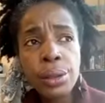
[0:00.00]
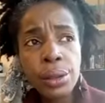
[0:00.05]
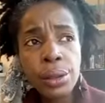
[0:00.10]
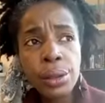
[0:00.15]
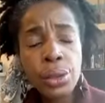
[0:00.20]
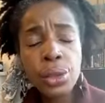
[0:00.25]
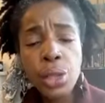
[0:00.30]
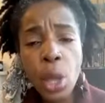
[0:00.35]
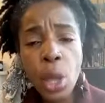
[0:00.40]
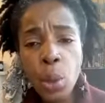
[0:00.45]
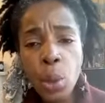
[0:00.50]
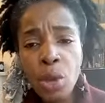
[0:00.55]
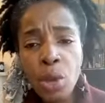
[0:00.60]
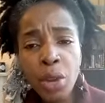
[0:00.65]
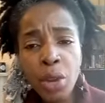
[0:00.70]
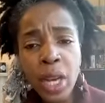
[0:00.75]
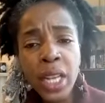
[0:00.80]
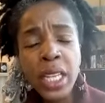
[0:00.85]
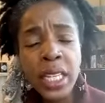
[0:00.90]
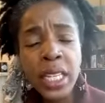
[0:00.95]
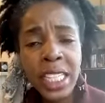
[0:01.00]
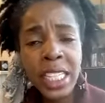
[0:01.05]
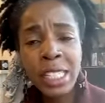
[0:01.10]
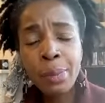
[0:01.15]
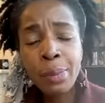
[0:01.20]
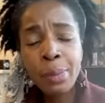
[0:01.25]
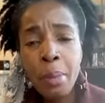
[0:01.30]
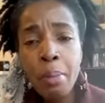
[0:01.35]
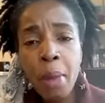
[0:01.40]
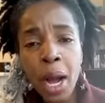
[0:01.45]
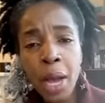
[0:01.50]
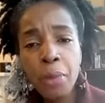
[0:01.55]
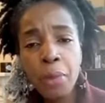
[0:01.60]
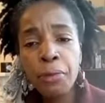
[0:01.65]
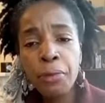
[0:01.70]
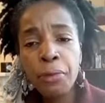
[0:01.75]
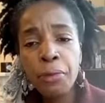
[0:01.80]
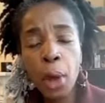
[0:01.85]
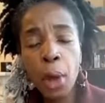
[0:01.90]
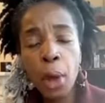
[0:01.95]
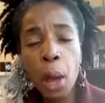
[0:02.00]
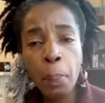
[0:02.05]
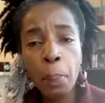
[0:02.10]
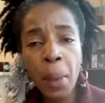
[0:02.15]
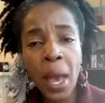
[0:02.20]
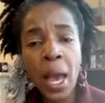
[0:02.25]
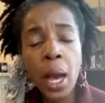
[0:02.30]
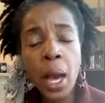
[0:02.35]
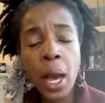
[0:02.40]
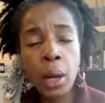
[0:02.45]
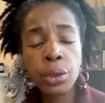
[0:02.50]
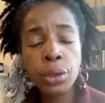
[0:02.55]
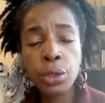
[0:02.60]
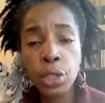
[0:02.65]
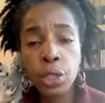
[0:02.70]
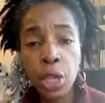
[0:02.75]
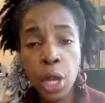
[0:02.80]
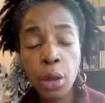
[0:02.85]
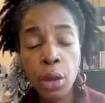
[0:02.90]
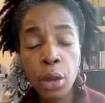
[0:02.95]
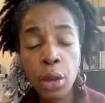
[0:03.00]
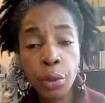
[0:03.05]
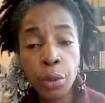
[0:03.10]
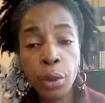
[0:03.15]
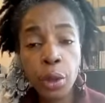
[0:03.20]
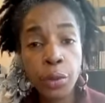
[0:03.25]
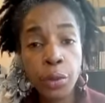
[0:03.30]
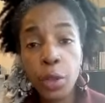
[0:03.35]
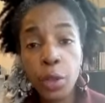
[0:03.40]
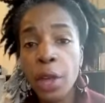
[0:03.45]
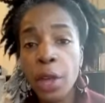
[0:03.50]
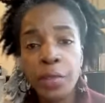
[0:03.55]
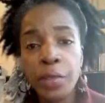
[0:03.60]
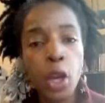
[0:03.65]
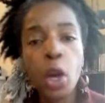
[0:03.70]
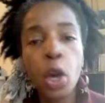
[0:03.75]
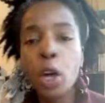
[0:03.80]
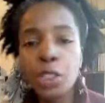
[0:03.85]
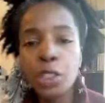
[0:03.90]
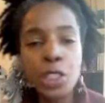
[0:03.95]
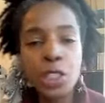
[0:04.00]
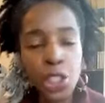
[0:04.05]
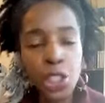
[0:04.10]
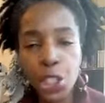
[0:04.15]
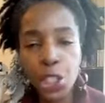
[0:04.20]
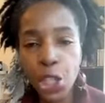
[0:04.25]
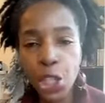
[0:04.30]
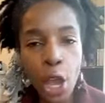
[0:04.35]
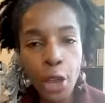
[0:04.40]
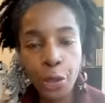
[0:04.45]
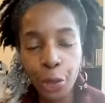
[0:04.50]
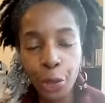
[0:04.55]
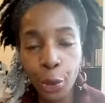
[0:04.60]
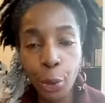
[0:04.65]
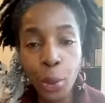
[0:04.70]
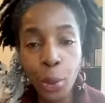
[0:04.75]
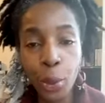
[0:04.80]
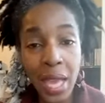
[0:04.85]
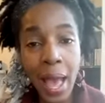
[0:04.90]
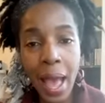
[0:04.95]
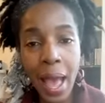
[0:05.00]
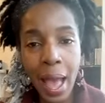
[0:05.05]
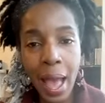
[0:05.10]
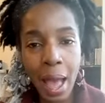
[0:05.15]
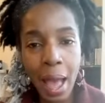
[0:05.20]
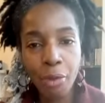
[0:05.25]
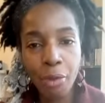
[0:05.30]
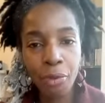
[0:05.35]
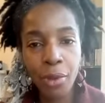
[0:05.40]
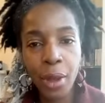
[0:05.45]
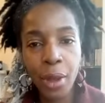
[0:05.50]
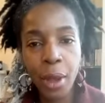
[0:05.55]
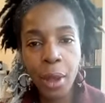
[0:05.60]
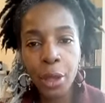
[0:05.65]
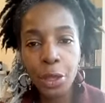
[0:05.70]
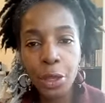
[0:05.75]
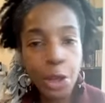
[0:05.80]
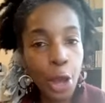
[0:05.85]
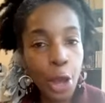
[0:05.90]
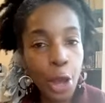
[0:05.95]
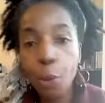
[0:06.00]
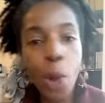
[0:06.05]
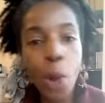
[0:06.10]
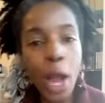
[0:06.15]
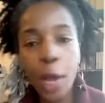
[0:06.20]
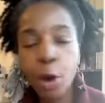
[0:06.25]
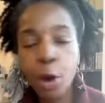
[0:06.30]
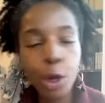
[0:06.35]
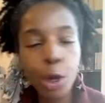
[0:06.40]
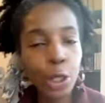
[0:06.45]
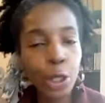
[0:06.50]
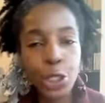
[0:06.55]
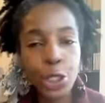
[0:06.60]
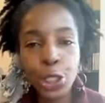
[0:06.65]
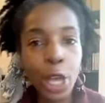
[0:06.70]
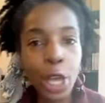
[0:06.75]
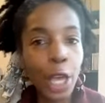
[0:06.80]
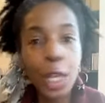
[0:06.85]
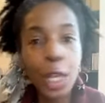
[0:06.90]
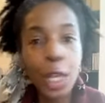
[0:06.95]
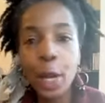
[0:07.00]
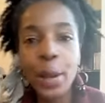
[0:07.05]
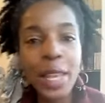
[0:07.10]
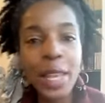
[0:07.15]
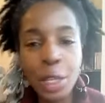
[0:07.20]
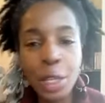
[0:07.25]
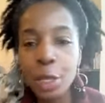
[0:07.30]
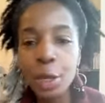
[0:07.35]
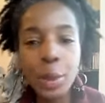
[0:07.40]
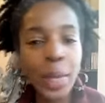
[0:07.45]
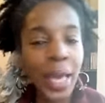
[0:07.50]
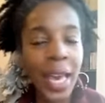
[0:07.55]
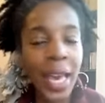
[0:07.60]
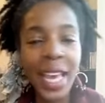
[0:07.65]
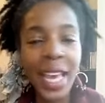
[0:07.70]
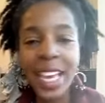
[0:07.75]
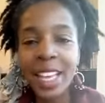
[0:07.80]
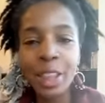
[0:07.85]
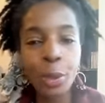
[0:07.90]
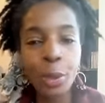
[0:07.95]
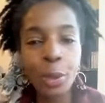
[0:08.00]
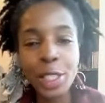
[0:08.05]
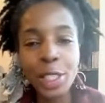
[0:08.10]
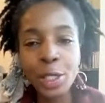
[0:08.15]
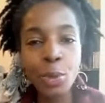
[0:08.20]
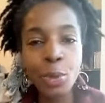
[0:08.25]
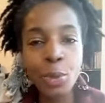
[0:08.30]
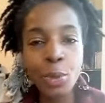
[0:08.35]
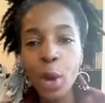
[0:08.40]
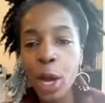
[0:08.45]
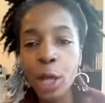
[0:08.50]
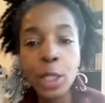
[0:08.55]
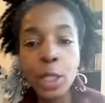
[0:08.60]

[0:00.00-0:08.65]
So we really need to be mindful about, the cotton shirt that we have, the white cotton shirt, in the UK, in the Western world,